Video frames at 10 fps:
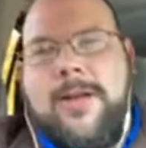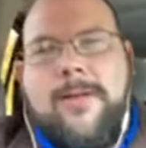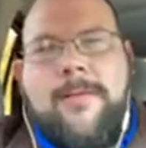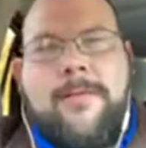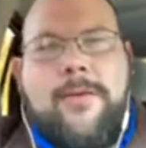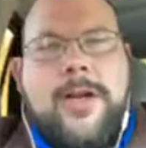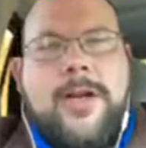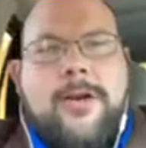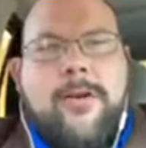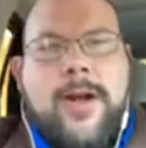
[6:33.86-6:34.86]
free
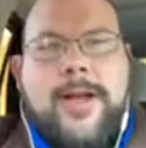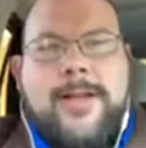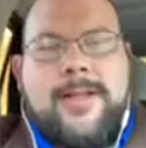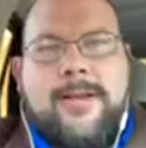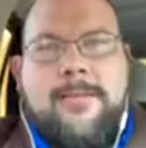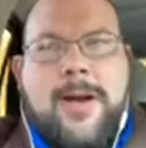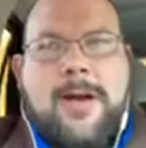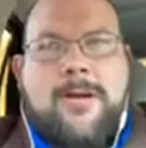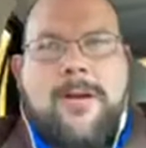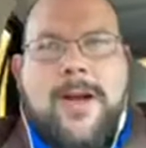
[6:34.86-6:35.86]
grace by
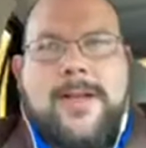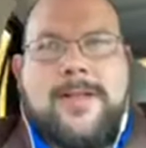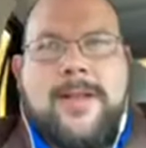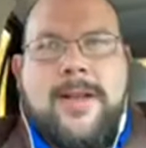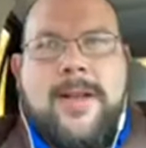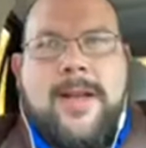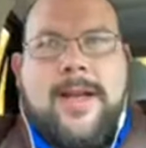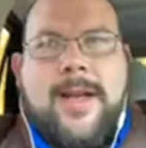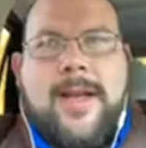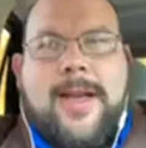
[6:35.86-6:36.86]
Christ,
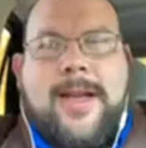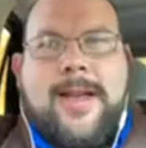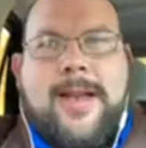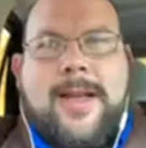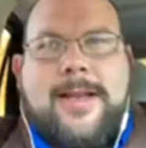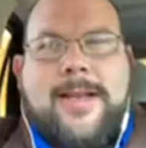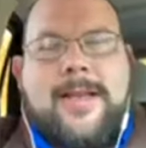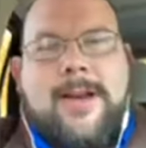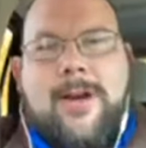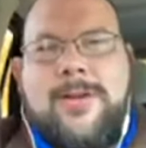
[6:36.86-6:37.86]
and it didn't
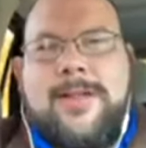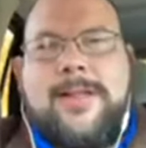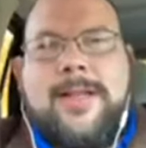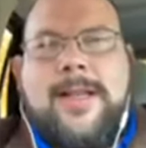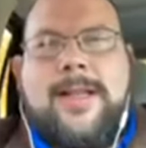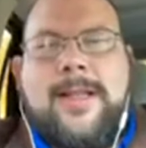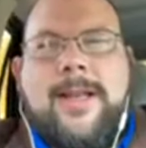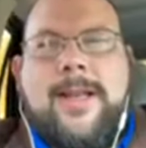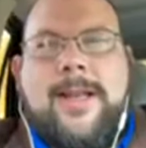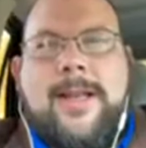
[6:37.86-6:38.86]
cost us
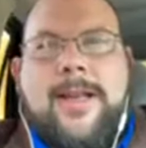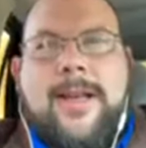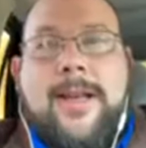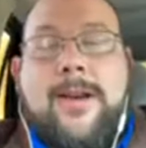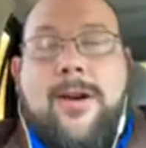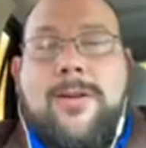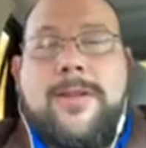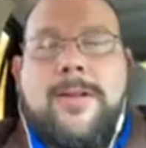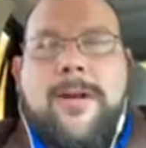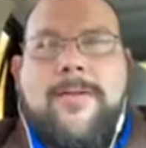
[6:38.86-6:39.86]
anything. It cost
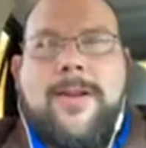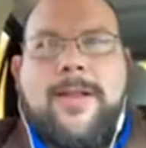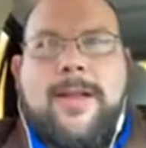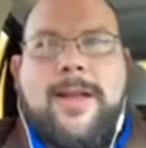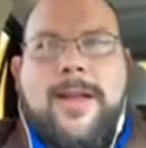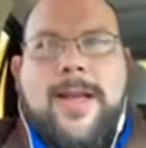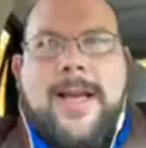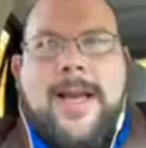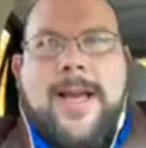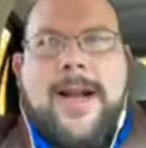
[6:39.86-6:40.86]
him everything.
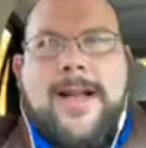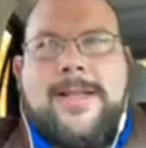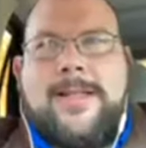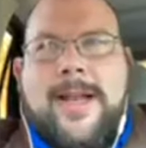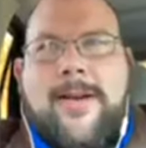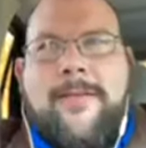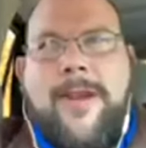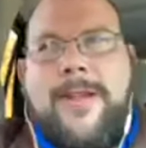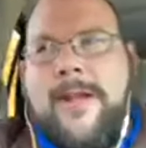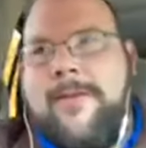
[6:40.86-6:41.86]
And I've
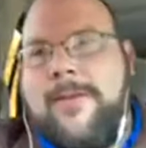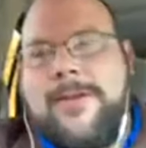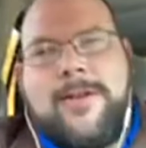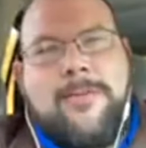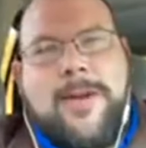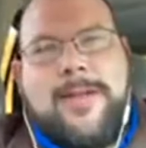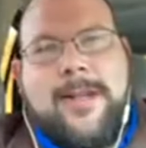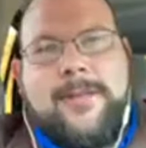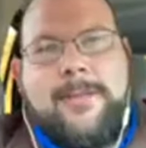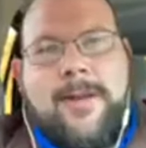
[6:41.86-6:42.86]
read that verse so many
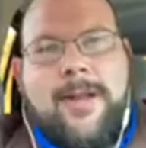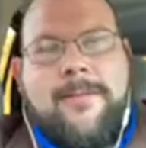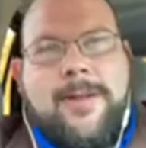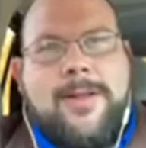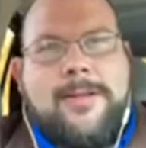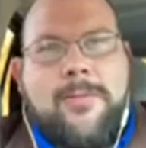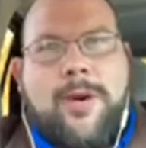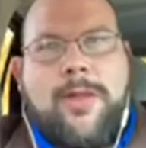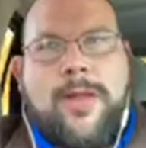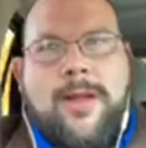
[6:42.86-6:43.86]
times in my life, but this morning,